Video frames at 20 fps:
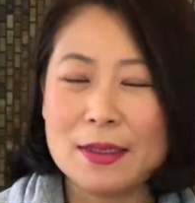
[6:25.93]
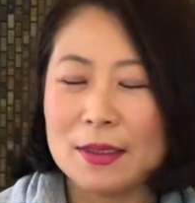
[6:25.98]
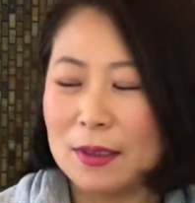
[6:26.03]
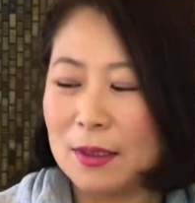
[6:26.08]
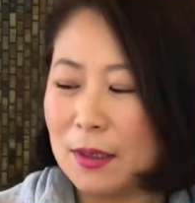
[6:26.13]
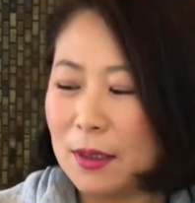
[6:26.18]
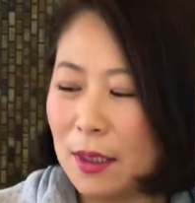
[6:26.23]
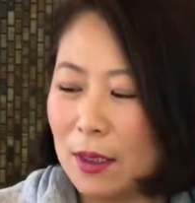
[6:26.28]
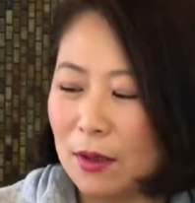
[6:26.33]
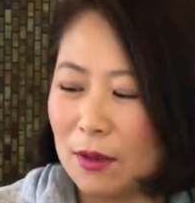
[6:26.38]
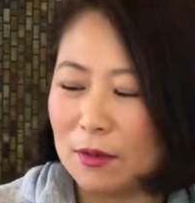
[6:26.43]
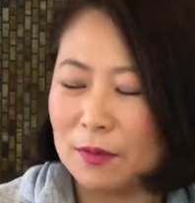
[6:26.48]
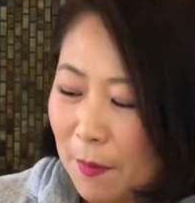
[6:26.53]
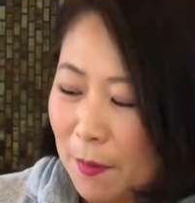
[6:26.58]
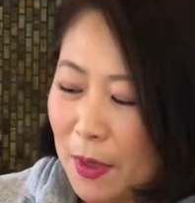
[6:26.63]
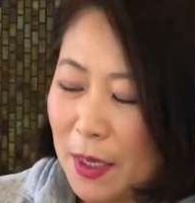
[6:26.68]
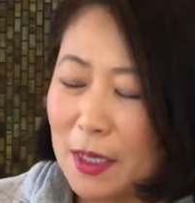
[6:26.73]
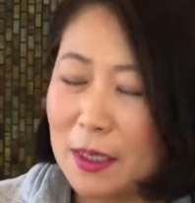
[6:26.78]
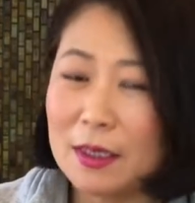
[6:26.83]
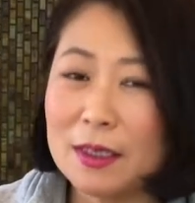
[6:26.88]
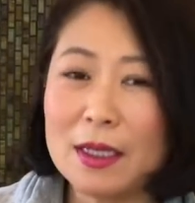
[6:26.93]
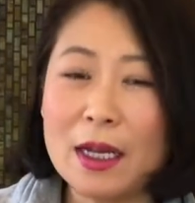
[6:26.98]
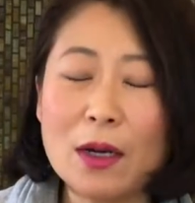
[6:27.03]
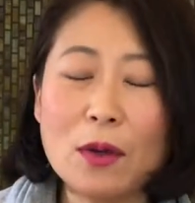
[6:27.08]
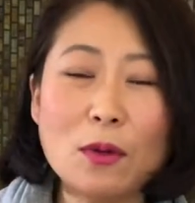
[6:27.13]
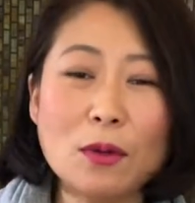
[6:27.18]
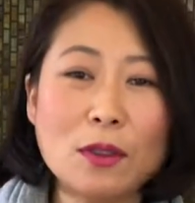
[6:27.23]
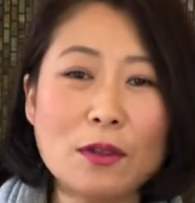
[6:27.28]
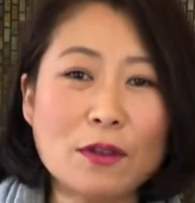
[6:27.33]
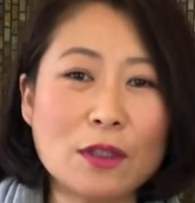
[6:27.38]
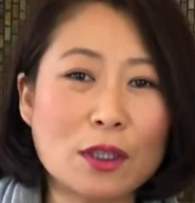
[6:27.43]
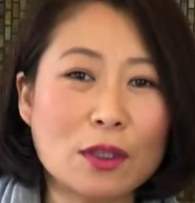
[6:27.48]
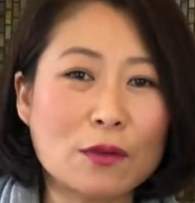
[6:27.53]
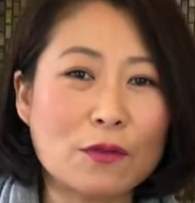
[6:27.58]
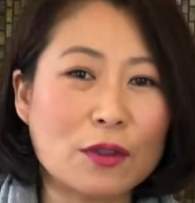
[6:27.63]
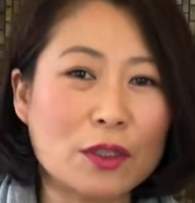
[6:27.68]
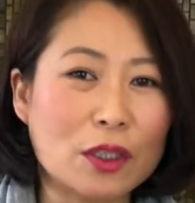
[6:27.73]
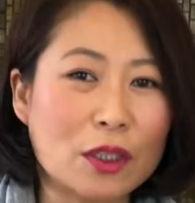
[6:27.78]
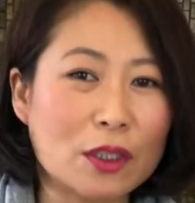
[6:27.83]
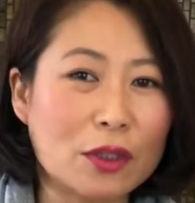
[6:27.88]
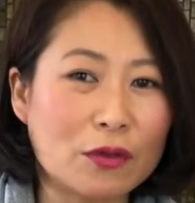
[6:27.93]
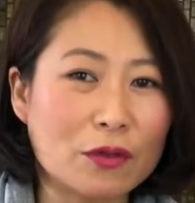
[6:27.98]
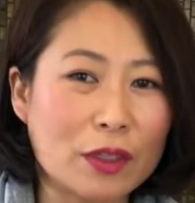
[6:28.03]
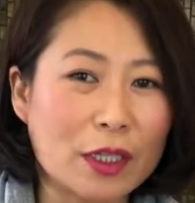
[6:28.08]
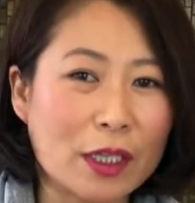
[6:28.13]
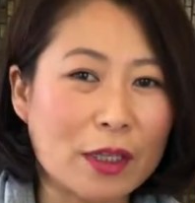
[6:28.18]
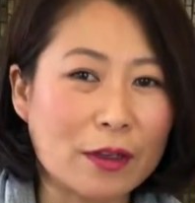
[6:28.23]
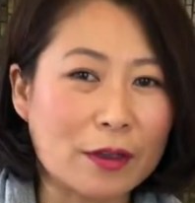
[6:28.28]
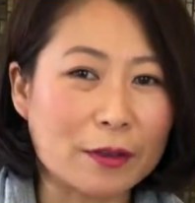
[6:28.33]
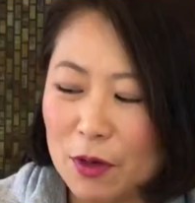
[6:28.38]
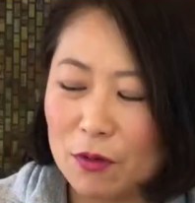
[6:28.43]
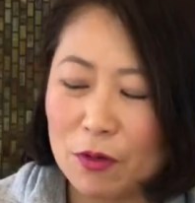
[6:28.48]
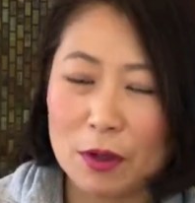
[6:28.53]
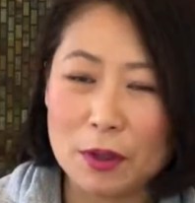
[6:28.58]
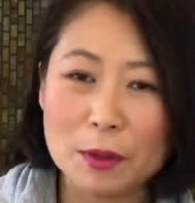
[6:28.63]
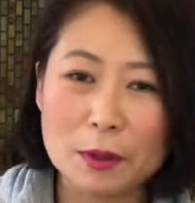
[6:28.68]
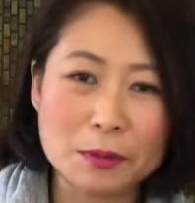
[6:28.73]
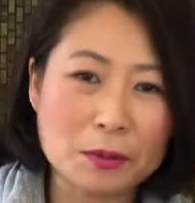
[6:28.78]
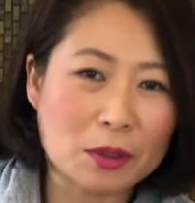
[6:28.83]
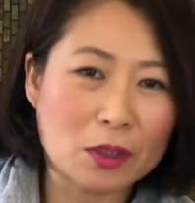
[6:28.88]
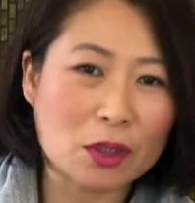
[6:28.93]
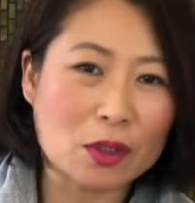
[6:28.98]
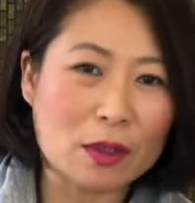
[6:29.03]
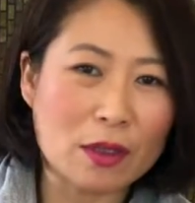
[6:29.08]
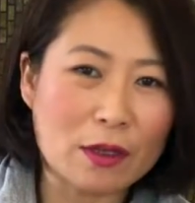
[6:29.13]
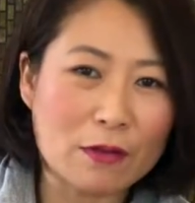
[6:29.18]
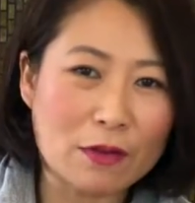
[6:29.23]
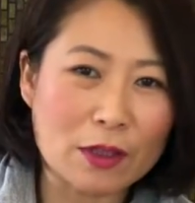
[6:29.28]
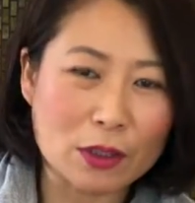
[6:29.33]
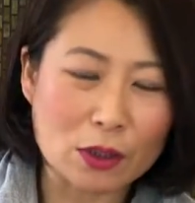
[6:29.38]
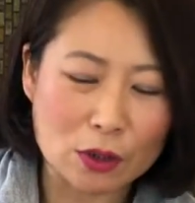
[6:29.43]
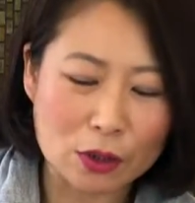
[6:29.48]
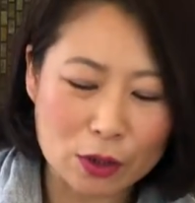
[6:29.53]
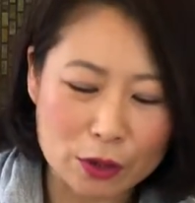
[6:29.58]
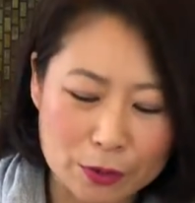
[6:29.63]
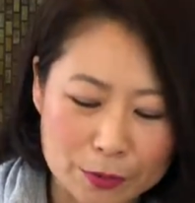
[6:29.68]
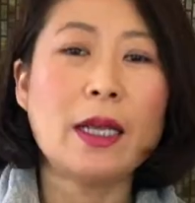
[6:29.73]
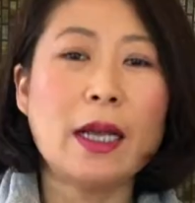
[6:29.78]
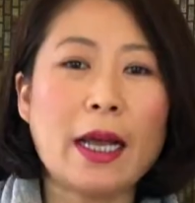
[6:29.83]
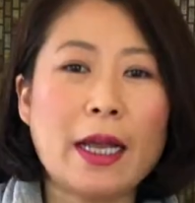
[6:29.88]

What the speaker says: So, but it's not only just for children either. Grown-ups should love this too.